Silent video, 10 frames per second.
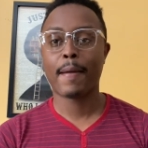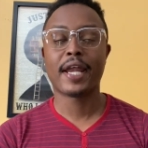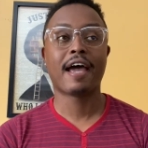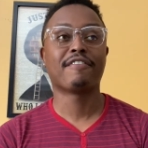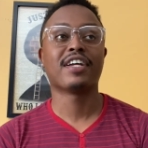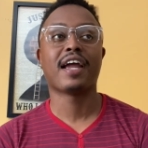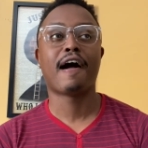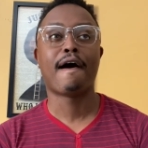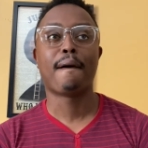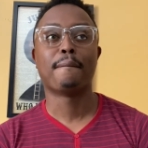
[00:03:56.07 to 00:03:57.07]
and every
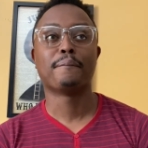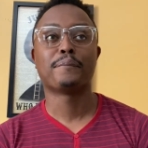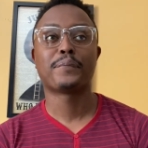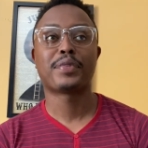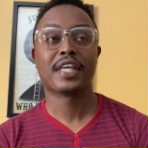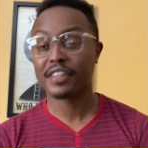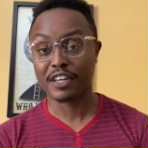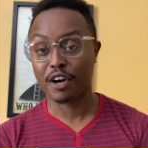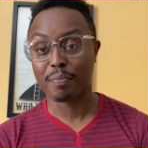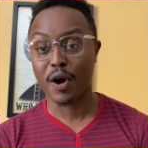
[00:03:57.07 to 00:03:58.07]
um, thing
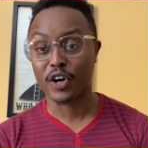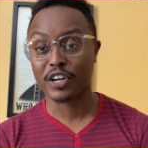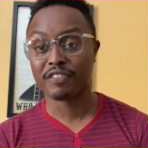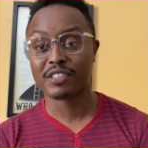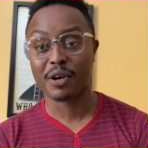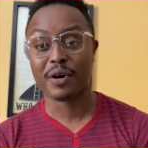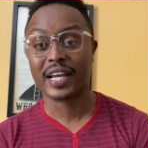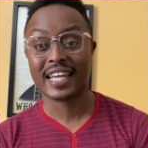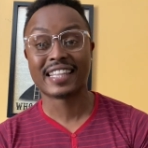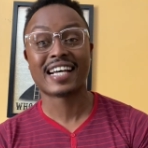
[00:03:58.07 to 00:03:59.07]
they're a part of. So
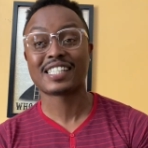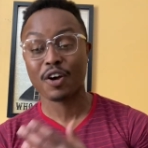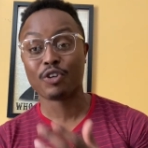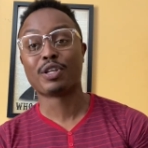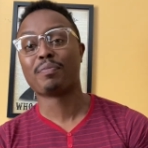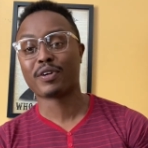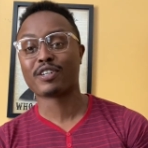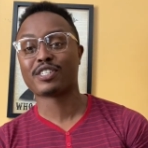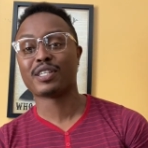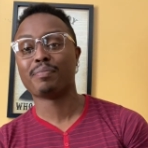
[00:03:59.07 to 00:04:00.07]
again, that's Only Murders in the